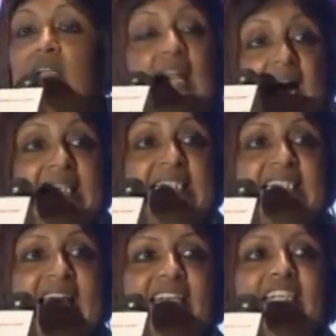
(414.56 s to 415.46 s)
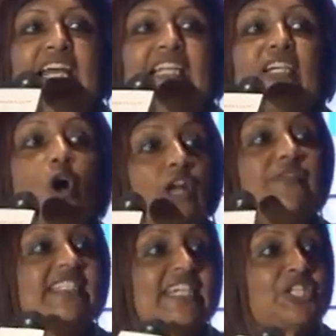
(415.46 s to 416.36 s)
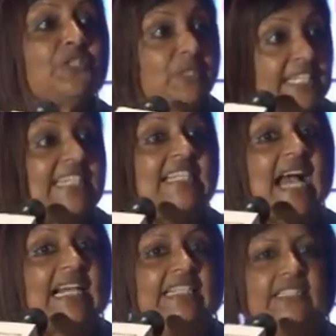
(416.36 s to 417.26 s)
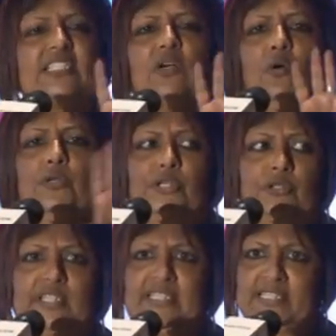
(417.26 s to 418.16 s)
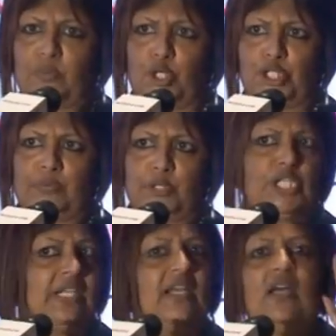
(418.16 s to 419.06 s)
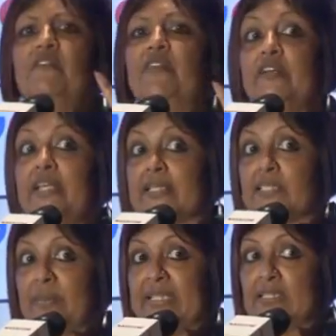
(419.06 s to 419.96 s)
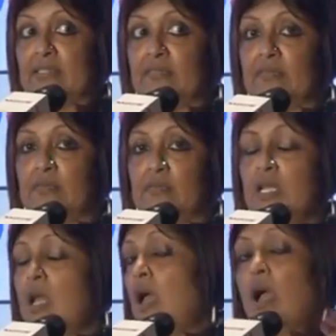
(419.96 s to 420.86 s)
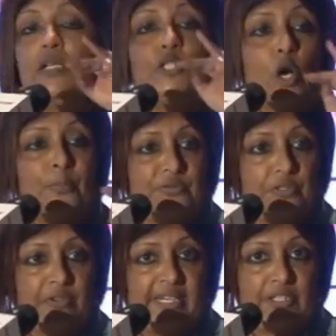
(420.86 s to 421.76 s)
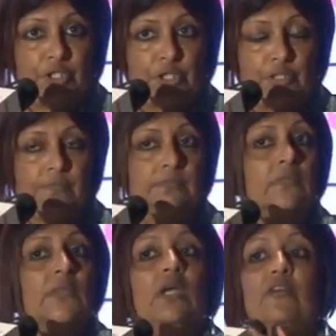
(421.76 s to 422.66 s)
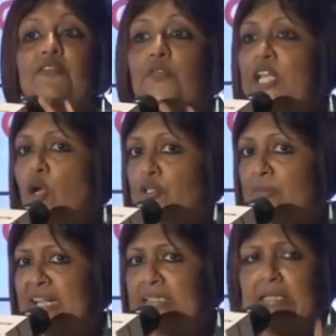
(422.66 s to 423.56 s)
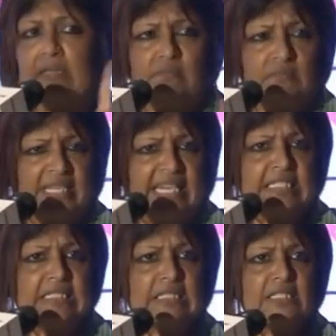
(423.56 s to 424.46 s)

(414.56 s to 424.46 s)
client said, the conversation was exactly this. Oh, this washing machine, very expensive. Top of the range, fully automatic. Indian